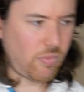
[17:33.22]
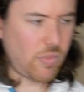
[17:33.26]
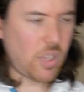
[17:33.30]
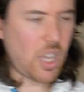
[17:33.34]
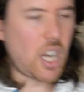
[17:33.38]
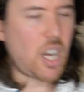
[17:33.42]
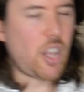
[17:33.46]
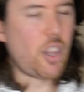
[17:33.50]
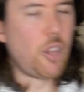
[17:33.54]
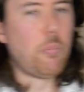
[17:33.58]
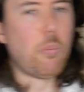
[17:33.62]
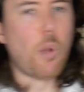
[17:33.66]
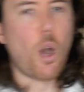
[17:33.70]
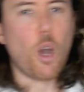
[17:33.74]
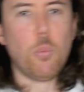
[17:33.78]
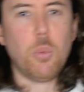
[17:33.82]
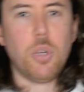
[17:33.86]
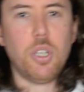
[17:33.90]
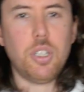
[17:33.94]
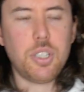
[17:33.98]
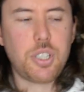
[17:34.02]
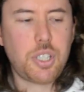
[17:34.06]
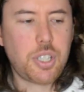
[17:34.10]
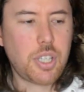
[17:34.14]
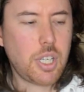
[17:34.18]
At the
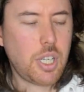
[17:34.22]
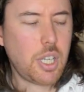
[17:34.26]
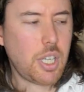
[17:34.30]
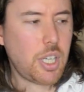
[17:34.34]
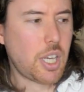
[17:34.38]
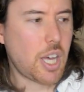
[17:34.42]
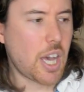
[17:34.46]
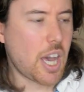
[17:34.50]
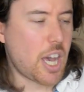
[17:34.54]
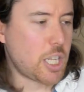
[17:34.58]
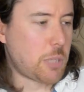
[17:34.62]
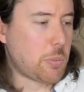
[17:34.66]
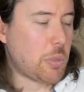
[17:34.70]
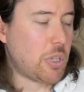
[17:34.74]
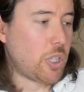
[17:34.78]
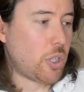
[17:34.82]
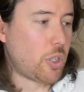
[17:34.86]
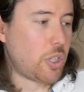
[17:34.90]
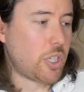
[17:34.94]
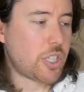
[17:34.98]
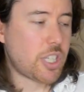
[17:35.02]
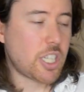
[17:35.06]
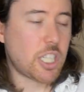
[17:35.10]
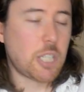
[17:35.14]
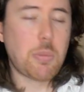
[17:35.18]
moment, to my
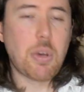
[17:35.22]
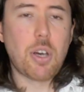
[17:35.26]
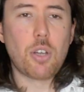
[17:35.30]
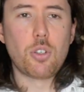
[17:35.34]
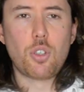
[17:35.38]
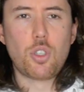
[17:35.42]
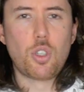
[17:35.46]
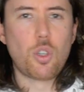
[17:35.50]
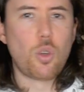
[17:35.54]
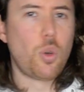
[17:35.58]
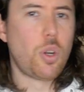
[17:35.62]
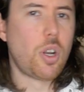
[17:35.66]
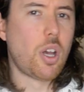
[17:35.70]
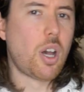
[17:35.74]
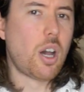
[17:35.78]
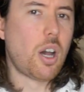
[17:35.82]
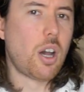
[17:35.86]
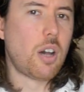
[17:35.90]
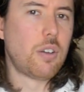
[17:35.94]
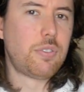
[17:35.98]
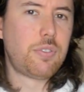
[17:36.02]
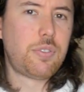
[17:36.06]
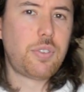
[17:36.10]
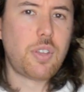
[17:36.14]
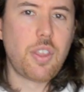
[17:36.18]
knowledge, that's about
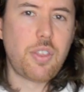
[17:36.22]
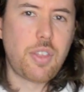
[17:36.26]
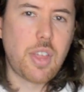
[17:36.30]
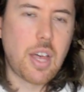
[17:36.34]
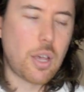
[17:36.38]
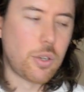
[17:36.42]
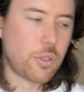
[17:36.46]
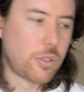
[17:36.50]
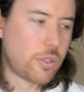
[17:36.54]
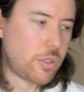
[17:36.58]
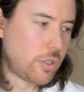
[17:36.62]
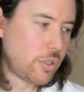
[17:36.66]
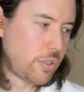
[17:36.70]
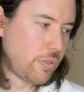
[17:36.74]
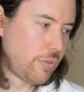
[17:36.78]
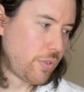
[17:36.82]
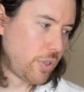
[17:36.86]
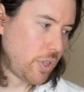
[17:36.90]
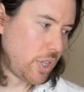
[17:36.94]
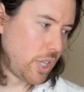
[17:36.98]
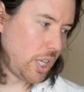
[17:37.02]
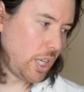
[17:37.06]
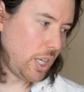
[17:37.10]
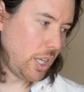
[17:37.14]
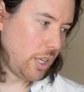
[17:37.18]
2,500 for
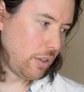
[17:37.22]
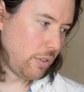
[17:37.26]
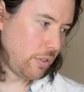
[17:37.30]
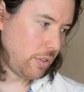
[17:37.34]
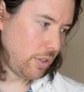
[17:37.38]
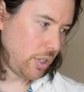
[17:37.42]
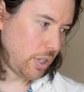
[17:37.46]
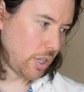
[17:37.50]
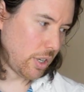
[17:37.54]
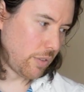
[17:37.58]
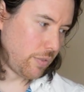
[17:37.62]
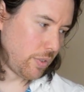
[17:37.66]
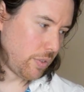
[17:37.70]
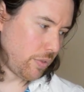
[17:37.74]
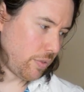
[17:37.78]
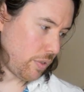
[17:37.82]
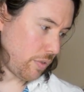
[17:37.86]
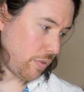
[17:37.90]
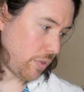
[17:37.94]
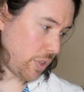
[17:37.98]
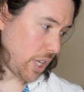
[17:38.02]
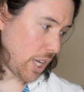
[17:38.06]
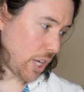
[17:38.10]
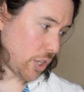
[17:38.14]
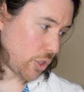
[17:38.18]
the, you know, for
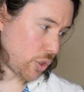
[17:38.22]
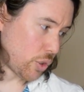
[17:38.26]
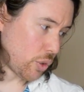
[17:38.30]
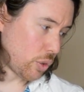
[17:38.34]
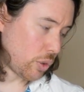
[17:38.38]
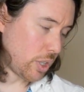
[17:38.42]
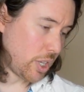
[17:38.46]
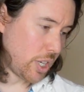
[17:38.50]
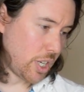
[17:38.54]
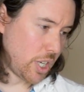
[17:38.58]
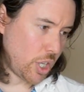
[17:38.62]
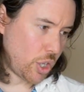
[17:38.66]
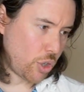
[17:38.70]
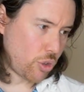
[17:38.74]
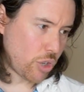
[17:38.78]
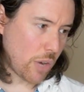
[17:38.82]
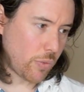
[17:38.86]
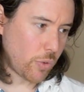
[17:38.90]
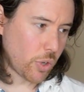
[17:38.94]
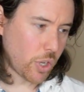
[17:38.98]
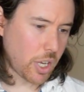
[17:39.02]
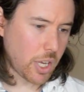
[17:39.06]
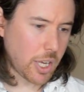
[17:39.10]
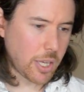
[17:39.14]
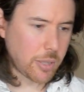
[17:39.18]
the actual
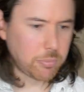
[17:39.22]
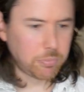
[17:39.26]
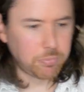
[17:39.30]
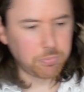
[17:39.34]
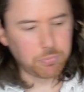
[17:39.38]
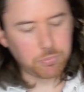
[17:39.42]
travel kit,